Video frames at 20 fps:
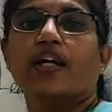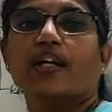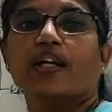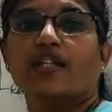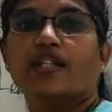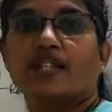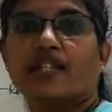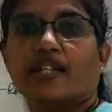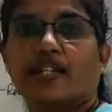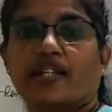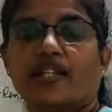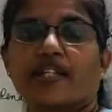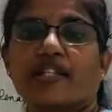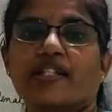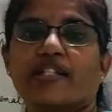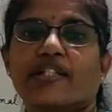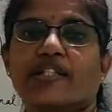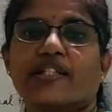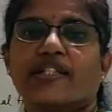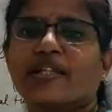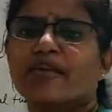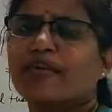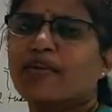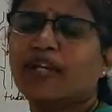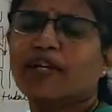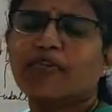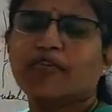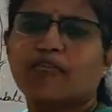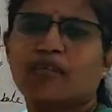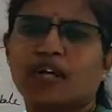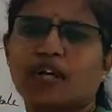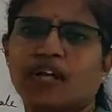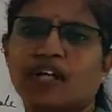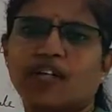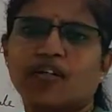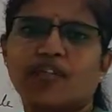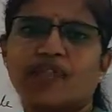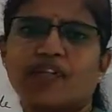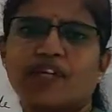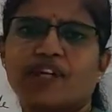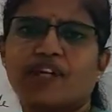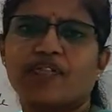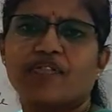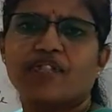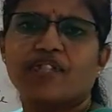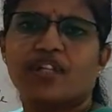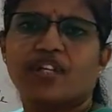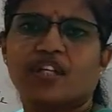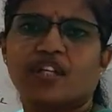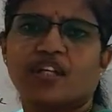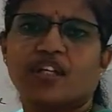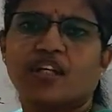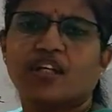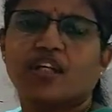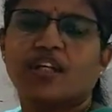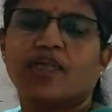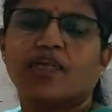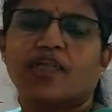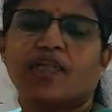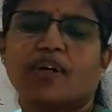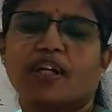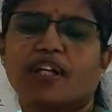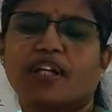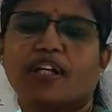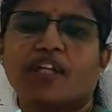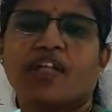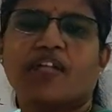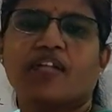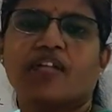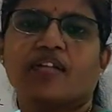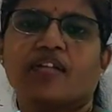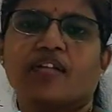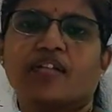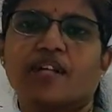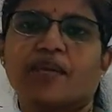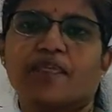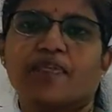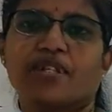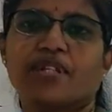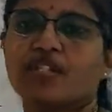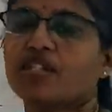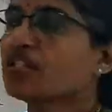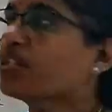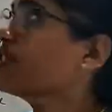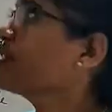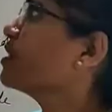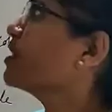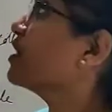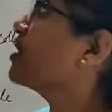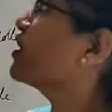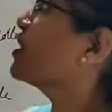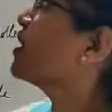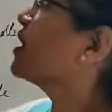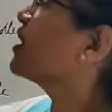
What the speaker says: Excretory system. In blood we have seen many substances such